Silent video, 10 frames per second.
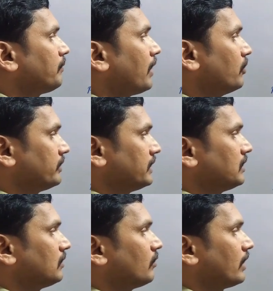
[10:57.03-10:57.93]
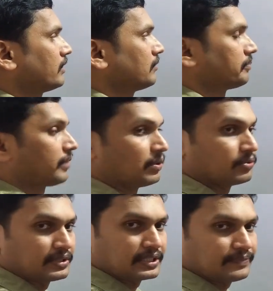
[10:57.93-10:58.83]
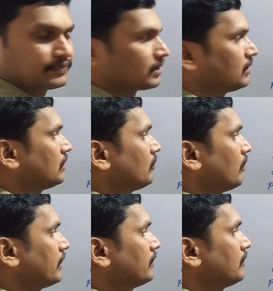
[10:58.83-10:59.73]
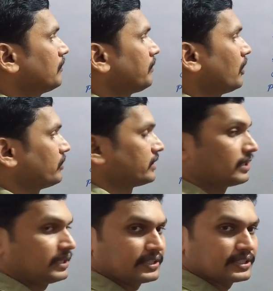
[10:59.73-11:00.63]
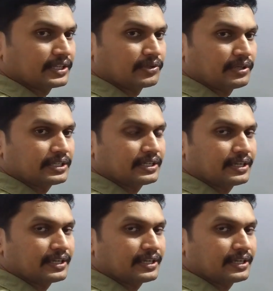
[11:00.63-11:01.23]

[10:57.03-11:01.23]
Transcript: Pound, 1 pound. 1 pound. It is a unit